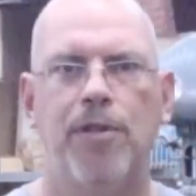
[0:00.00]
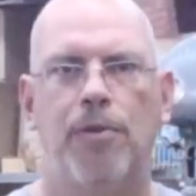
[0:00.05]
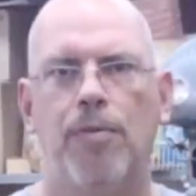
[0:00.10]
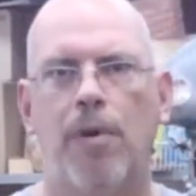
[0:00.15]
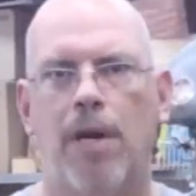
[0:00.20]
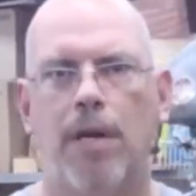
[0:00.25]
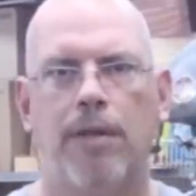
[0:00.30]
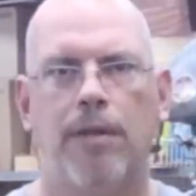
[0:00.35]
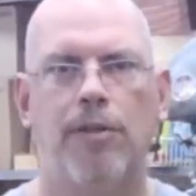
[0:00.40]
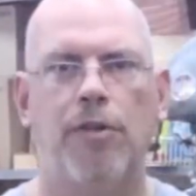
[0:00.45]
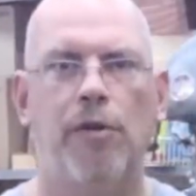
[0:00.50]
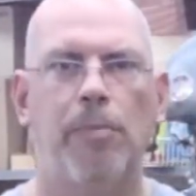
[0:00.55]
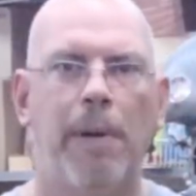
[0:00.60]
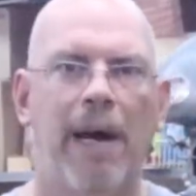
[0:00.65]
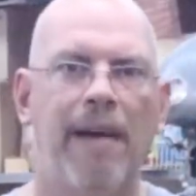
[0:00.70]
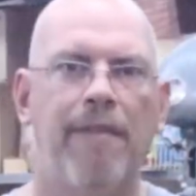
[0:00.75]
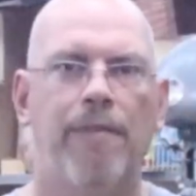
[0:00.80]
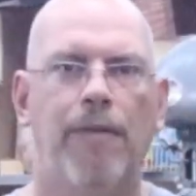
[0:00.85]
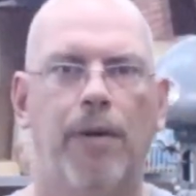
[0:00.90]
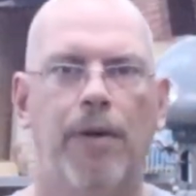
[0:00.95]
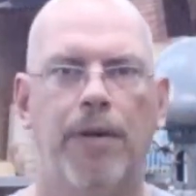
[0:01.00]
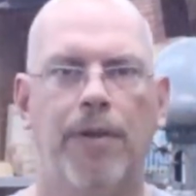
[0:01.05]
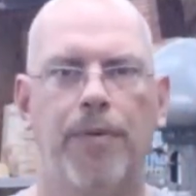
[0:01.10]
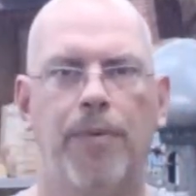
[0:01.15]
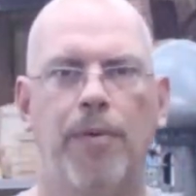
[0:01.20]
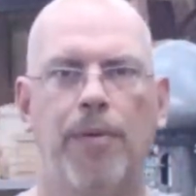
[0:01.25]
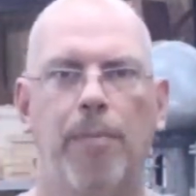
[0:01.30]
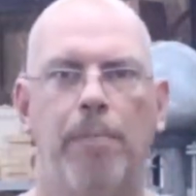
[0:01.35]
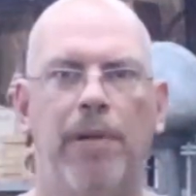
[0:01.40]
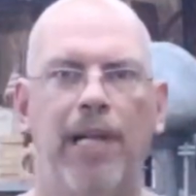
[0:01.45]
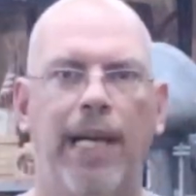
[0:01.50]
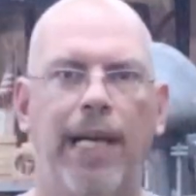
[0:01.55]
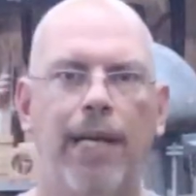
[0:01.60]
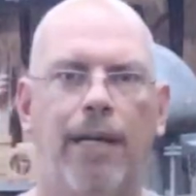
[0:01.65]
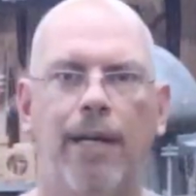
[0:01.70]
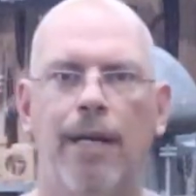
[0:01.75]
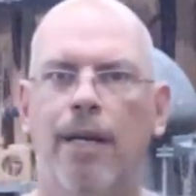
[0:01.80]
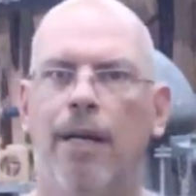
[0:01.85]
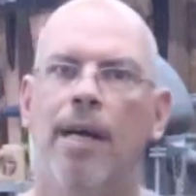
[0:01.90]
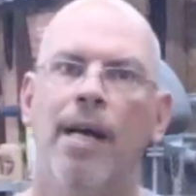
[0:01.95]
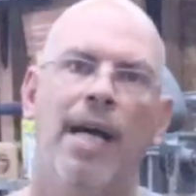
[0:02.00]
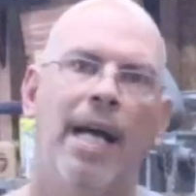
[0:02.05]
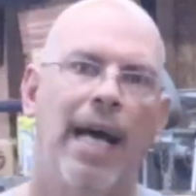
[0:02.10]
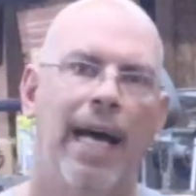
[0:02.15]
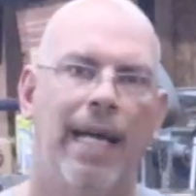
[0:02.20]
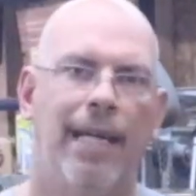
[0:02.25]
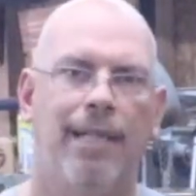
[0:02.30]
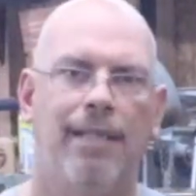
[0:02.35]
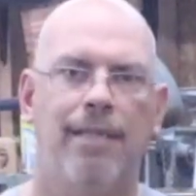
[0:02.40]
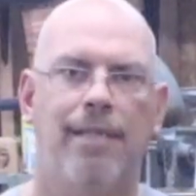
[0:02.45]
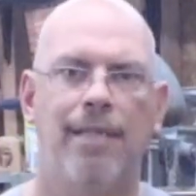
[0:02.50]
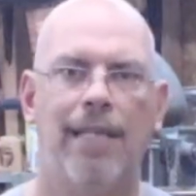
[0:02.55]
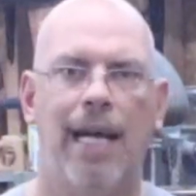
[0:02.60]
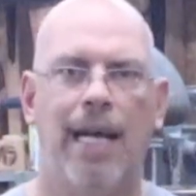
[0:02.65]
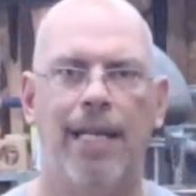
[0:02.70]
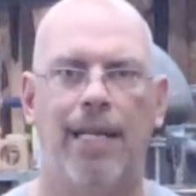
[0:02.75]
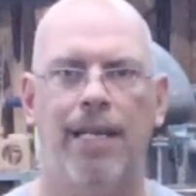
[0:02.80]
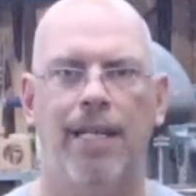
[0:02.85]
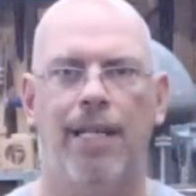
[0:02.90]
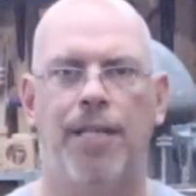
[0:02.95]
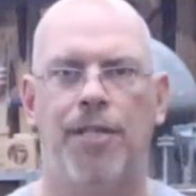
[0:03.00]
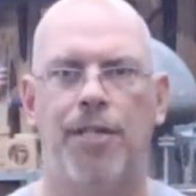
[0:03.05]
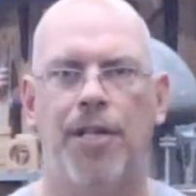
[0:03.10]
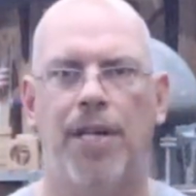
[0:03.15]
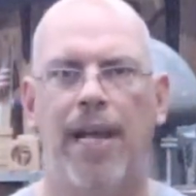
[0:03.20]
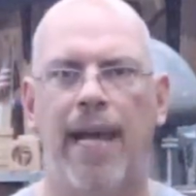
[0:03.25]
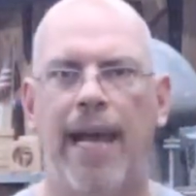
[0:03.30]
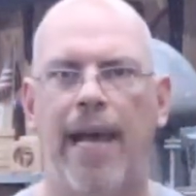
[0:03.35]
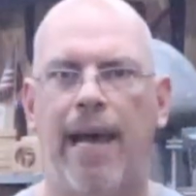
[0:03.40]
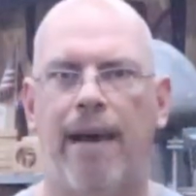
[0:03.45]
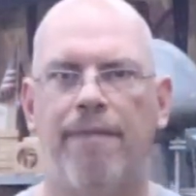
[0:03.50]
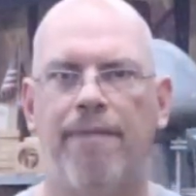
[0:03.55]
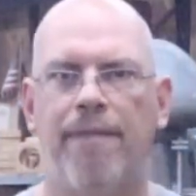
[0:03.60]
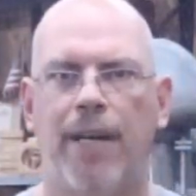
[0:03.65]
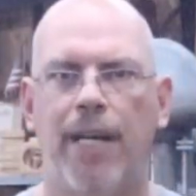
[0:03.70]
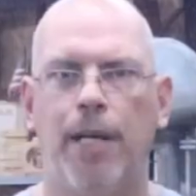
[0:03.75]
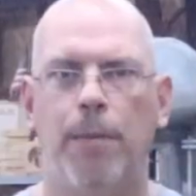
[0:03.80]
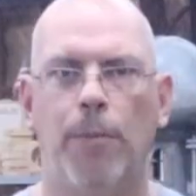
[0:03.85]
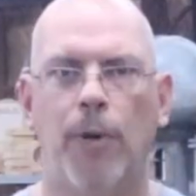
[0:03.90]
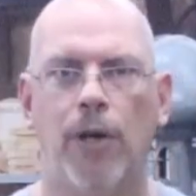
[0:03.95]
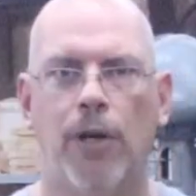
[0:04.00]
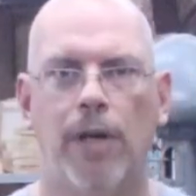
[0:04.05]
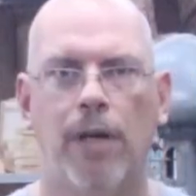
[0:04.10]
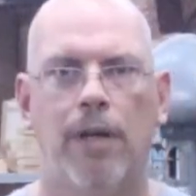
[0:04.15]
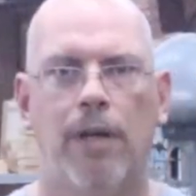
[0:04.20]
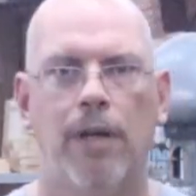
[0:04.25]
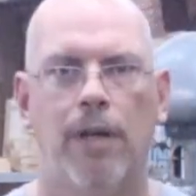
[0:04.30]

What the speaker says: you run a 2x4 through the planer and it's not 1.5 inches anymore.